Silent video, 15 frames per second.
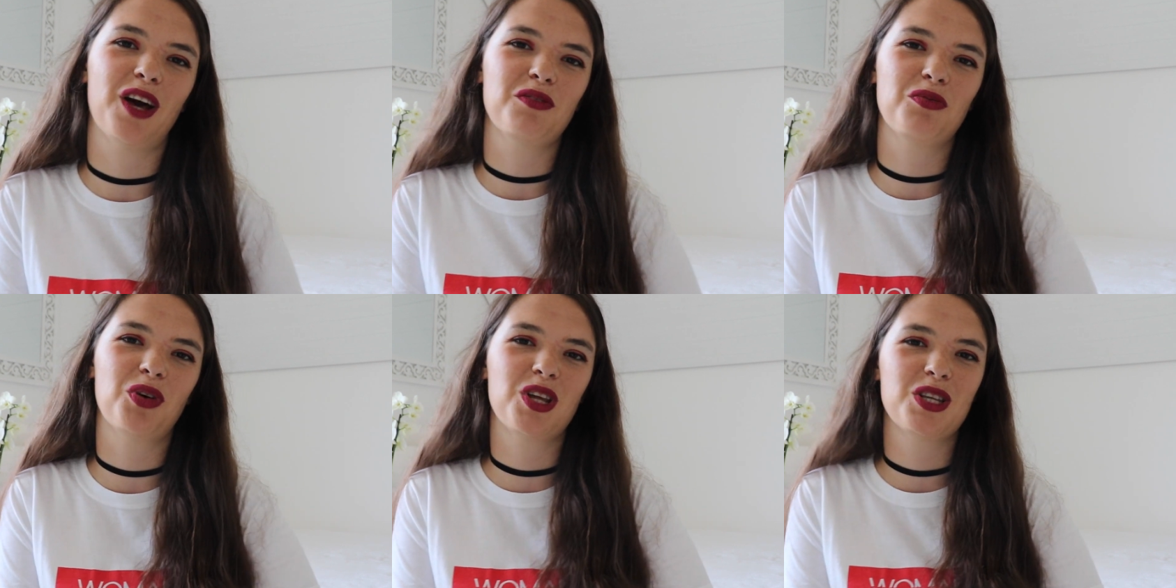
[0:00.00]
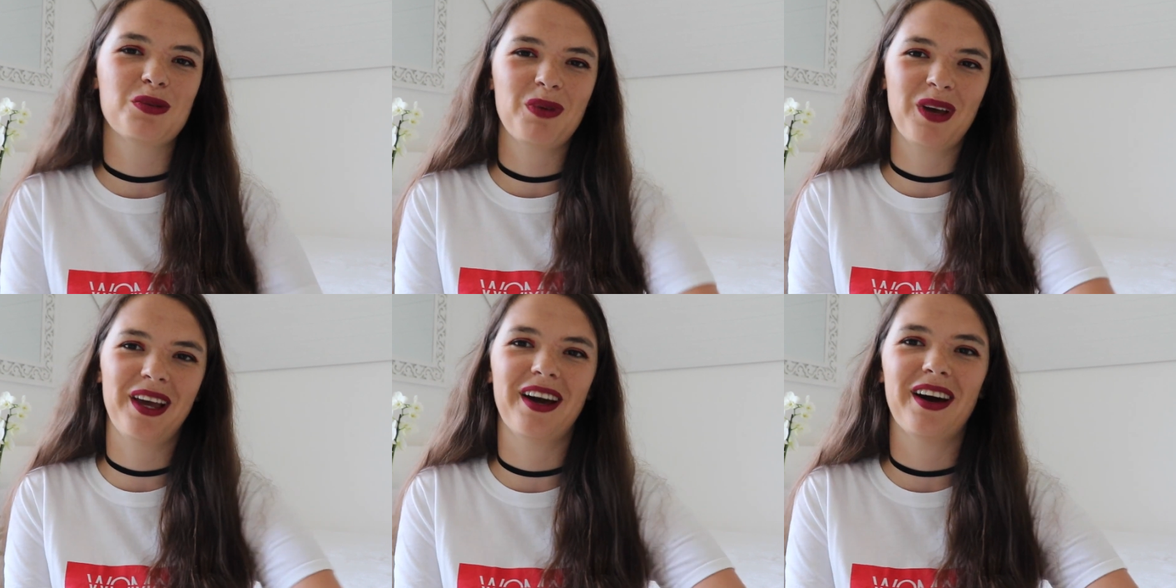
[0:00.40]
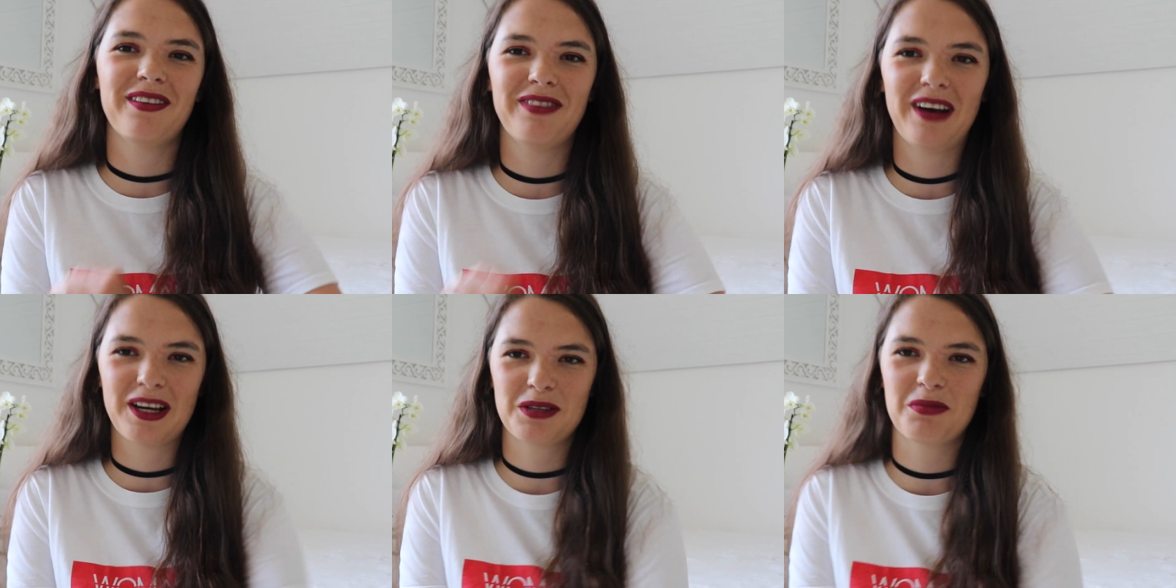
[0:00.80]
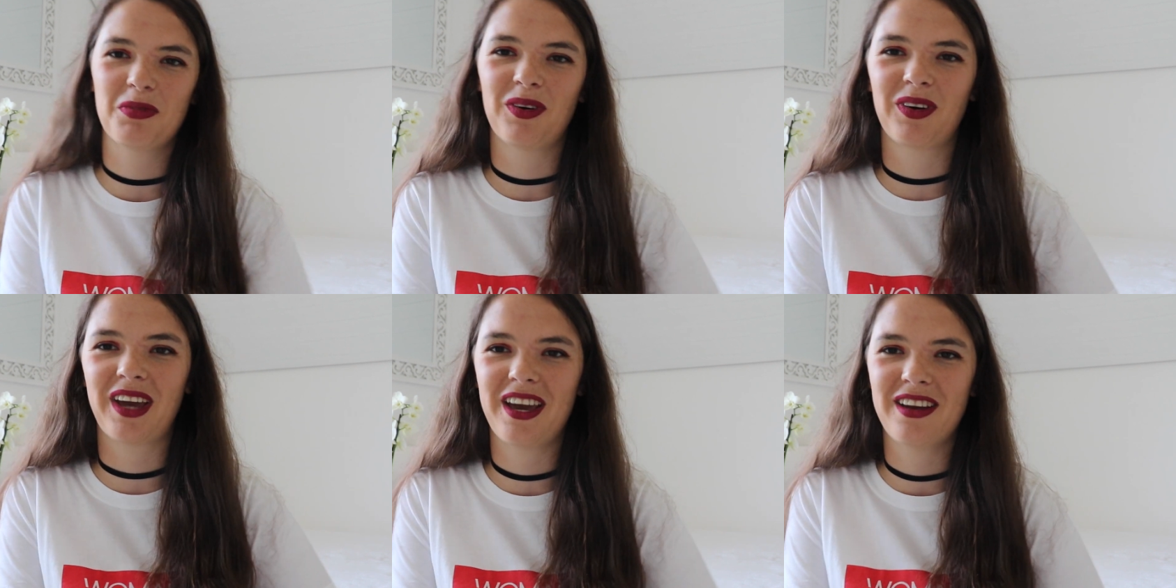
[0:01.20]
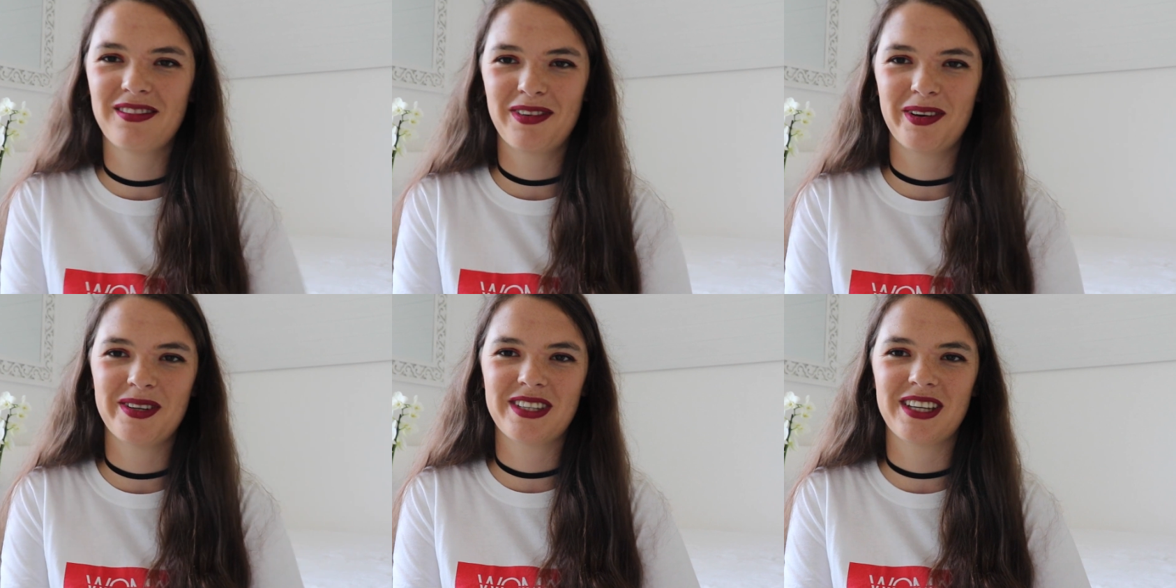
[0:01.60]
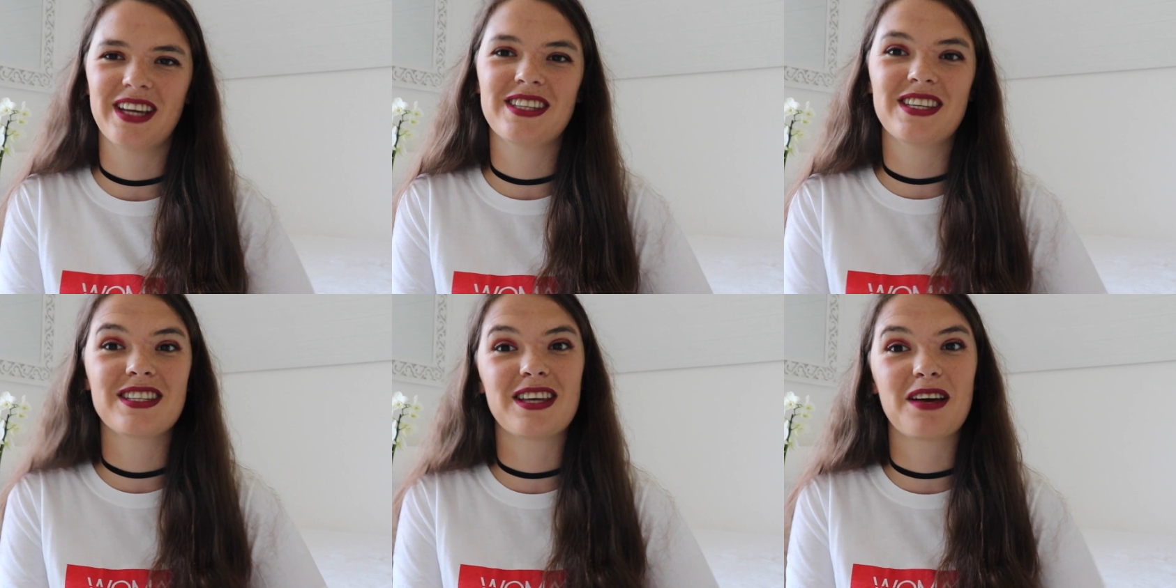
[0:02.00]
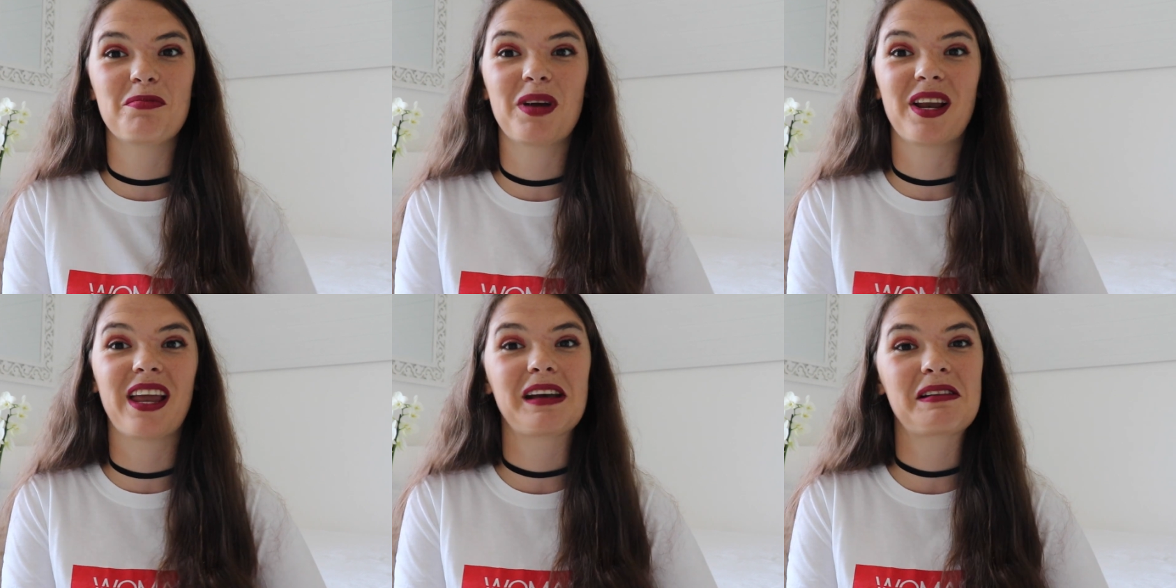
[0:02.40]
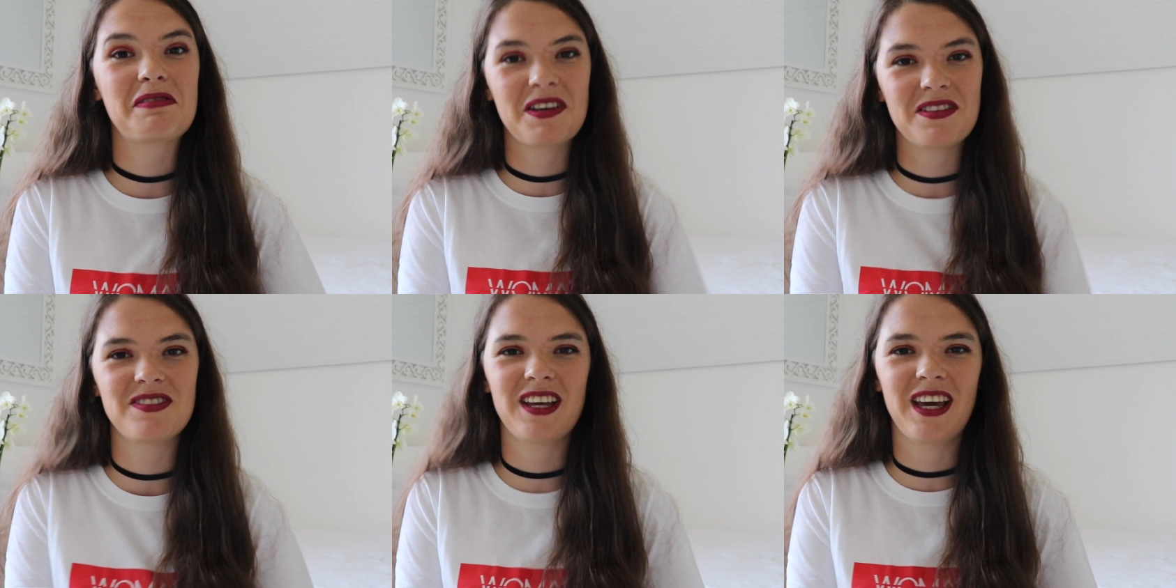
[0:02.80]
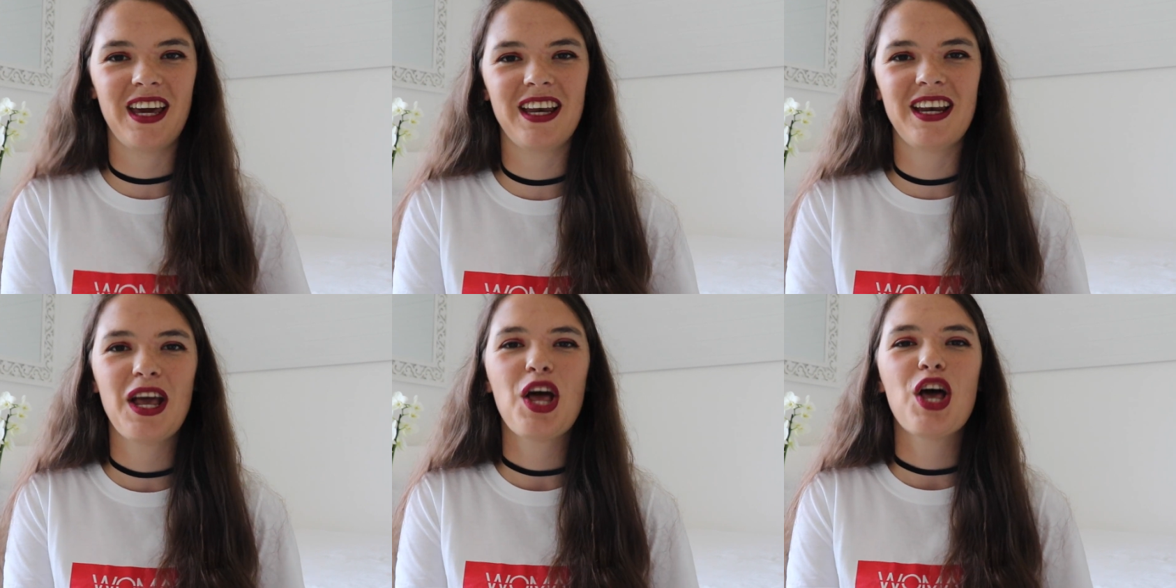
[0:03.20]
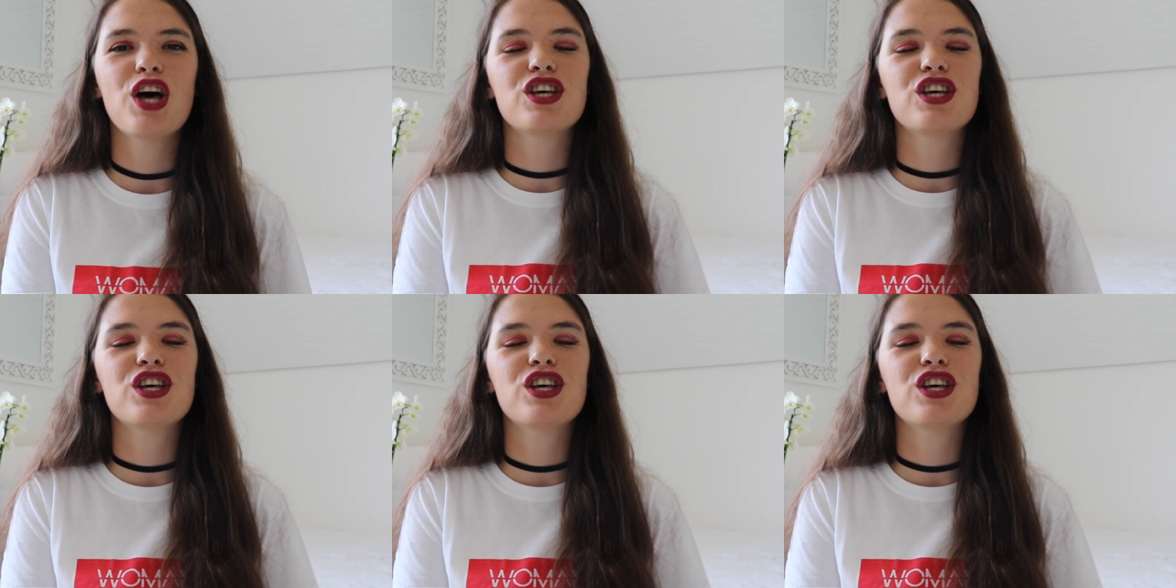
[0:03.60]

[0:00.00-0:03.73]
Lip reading: I've wanted to be a fashion blogger influencer since I've been like 15,